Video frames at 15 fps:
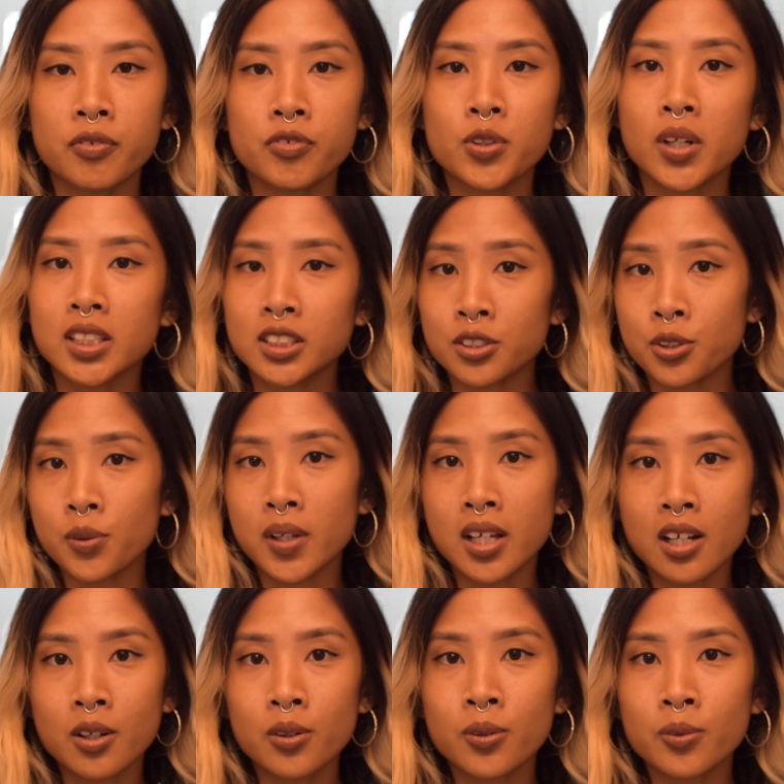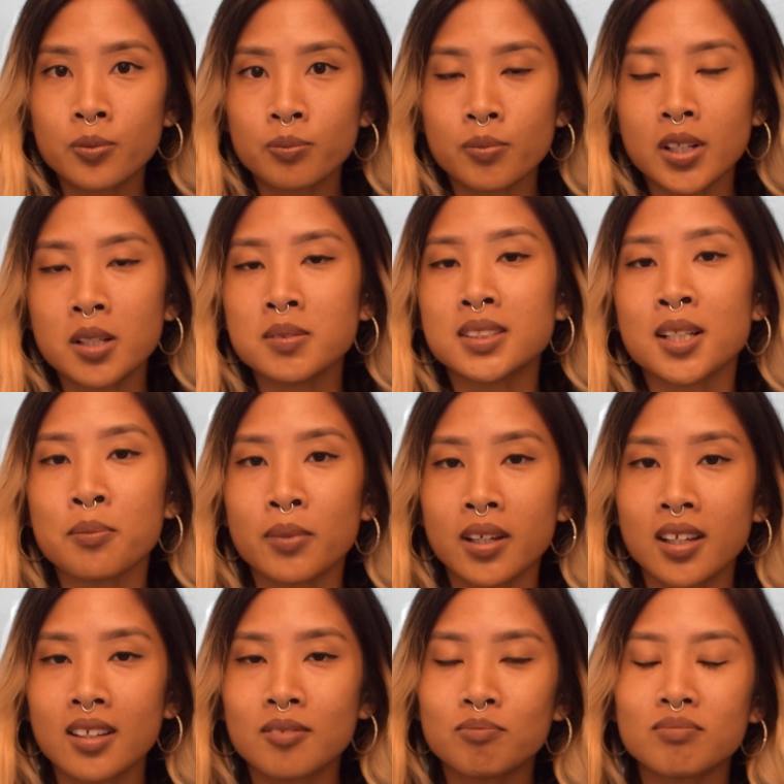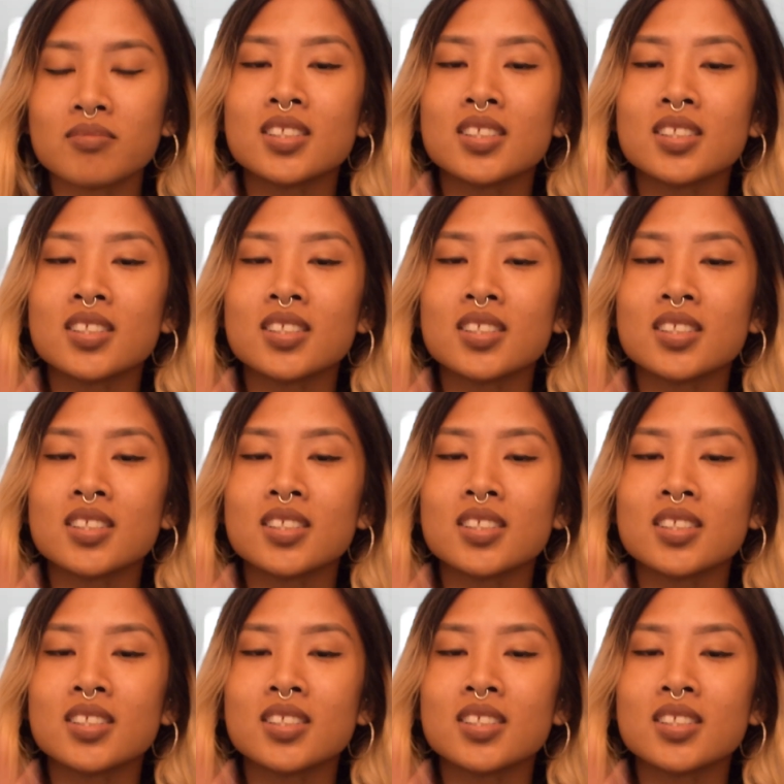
If you guys are new here, my name is Emily.